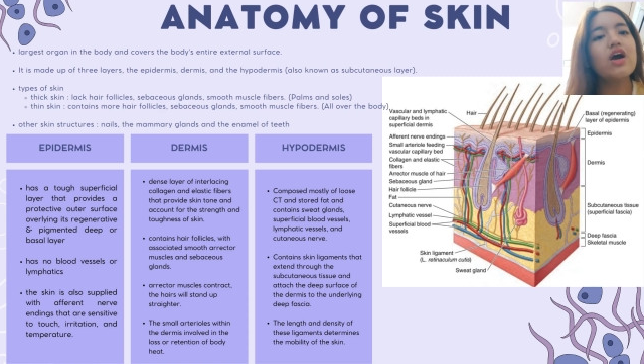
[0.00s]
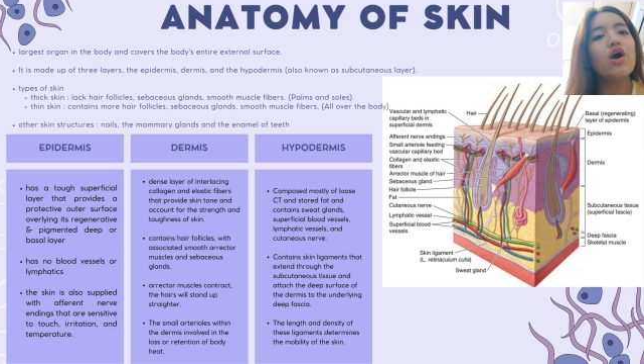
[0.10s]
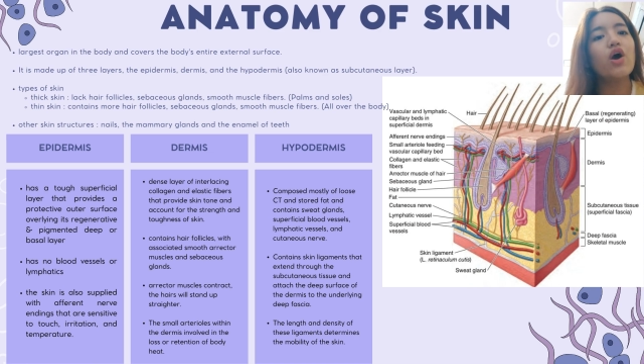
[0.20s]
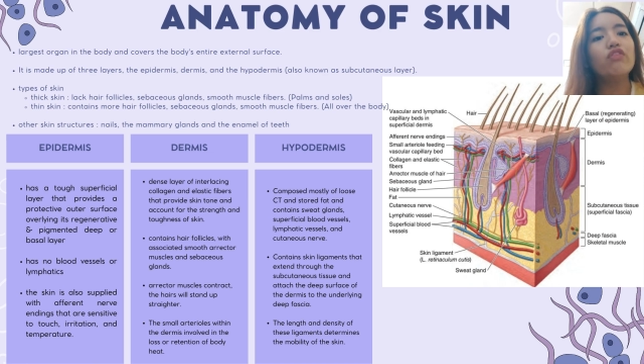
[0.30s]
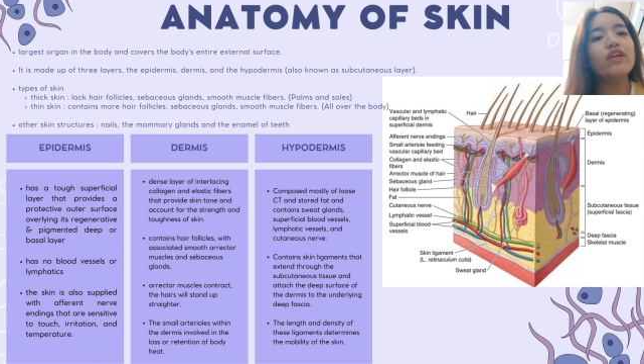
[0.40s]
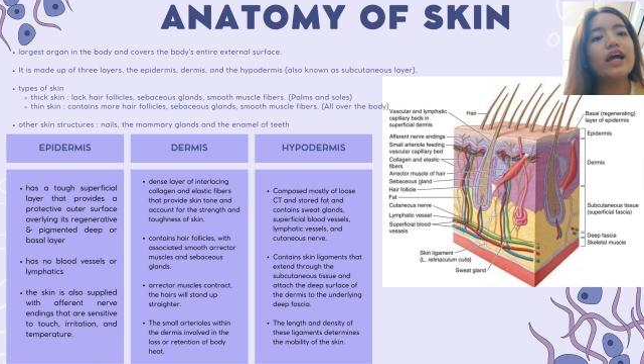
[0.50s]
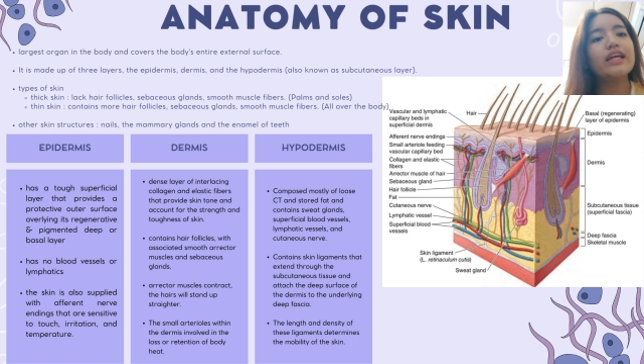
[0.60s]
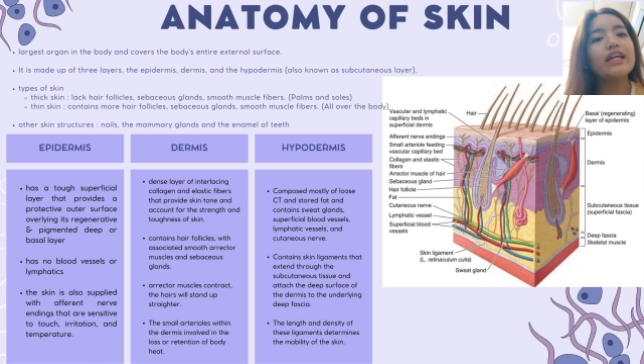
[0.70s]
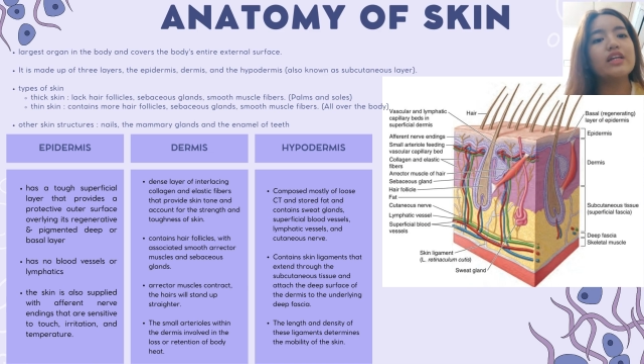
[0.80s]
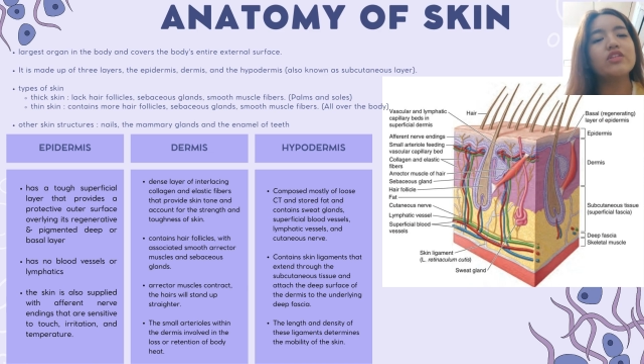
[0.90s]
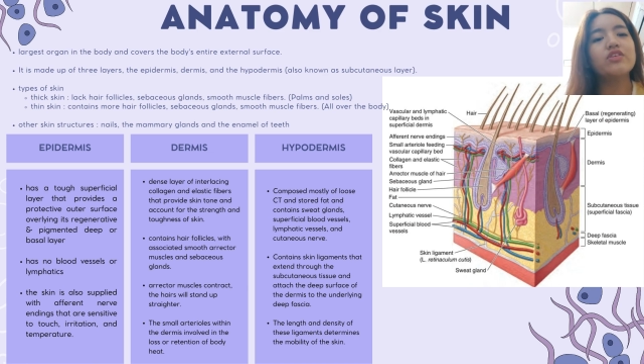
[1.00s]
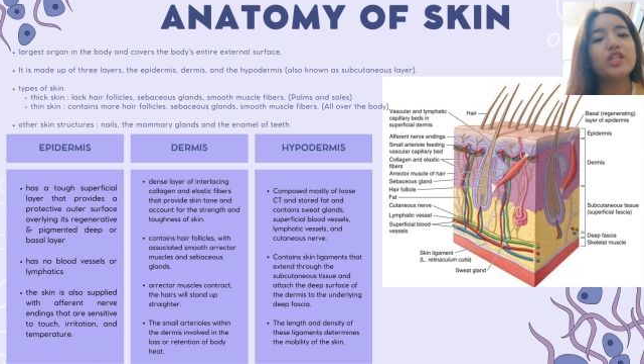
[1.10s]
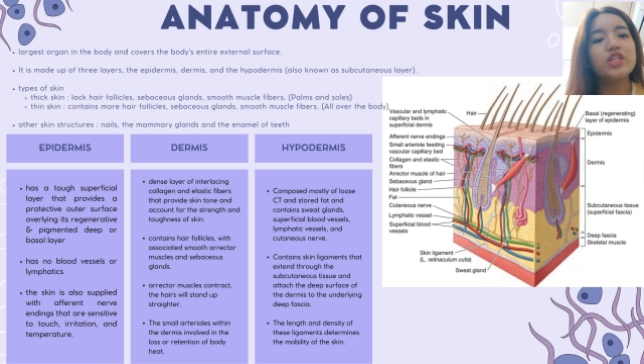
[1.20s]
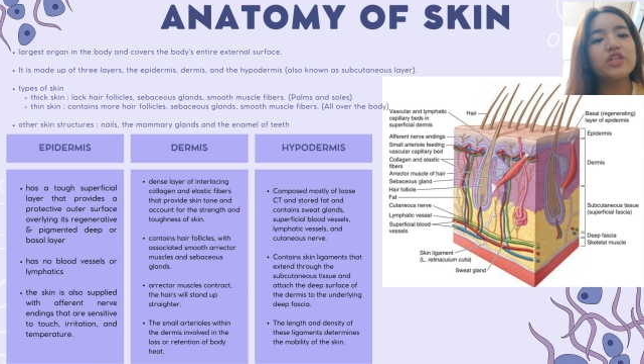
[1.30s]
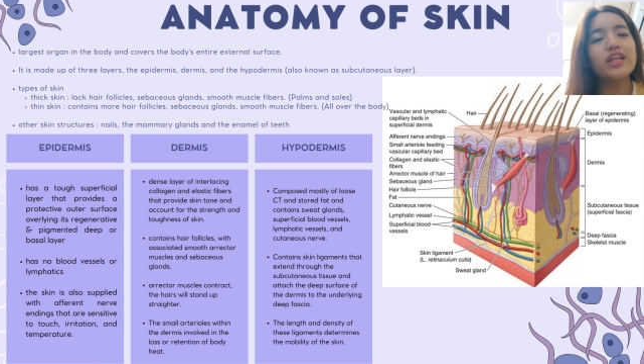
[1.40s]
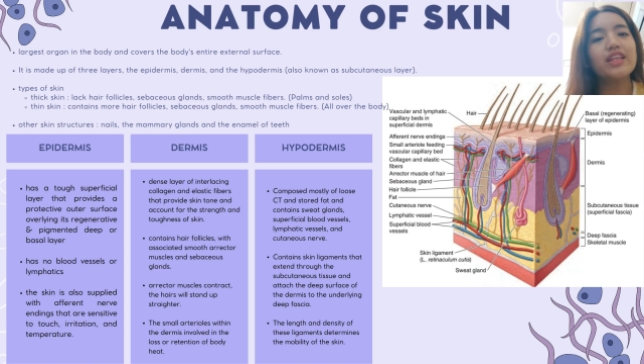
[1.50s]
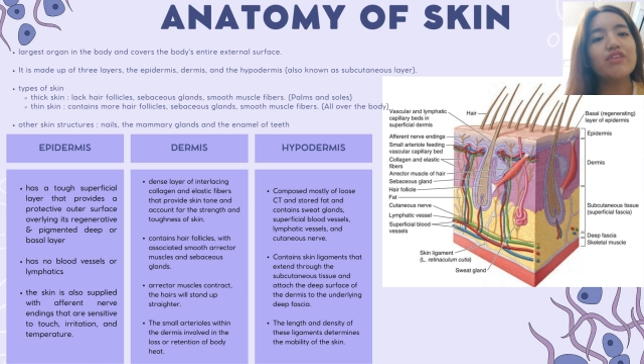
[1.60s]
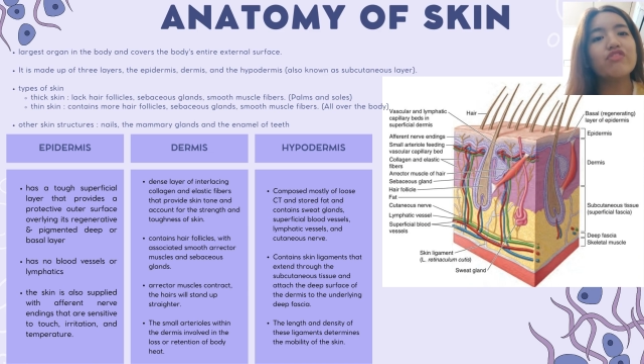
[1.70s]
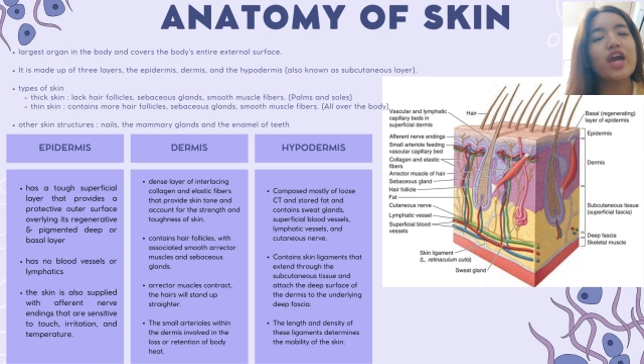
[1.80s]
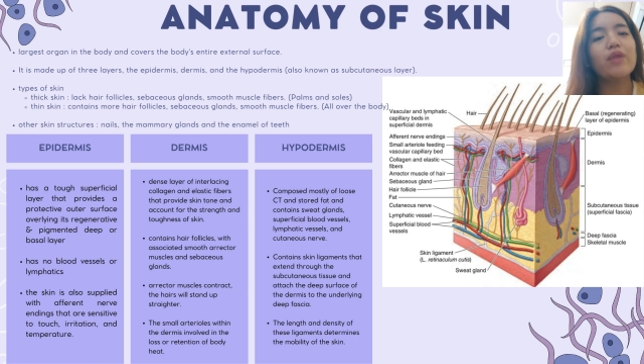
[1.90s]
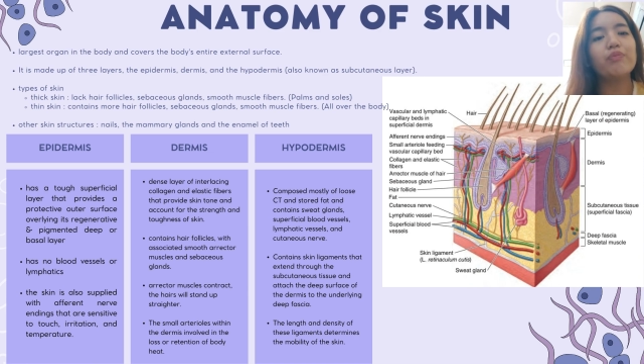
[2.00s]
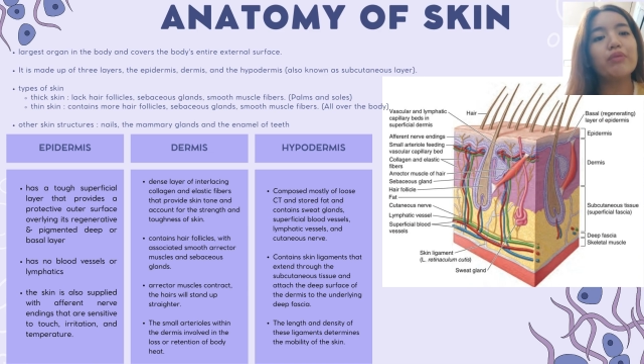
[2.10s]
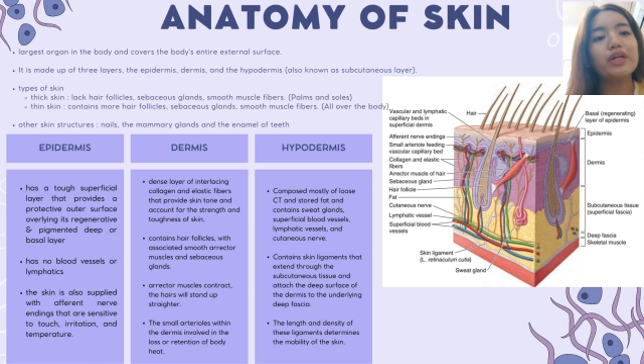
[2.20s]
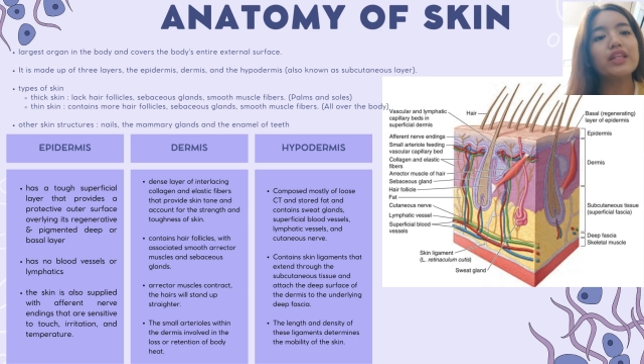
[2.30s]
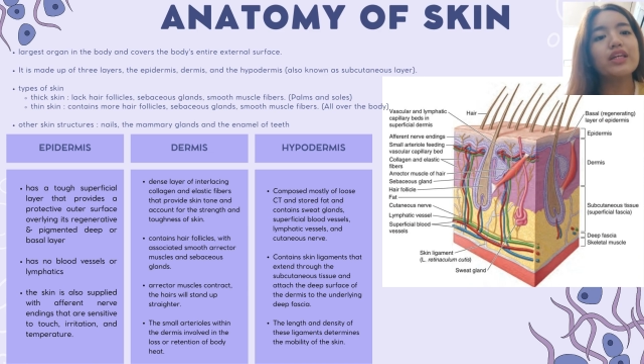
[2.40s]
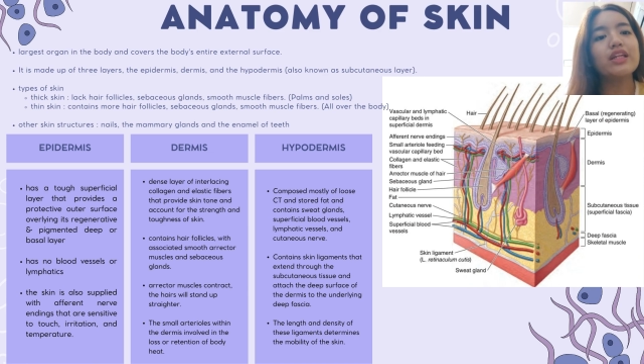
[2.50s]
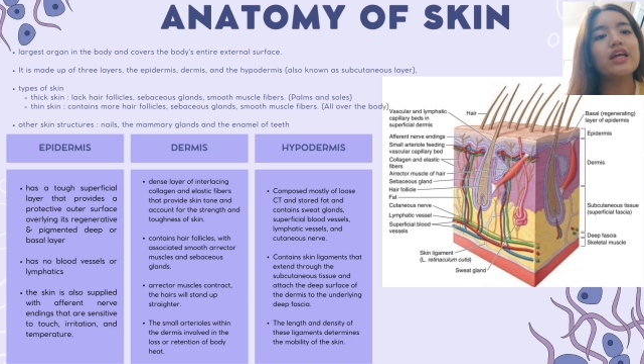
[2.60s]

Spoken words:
overlying its regenerative and pigmented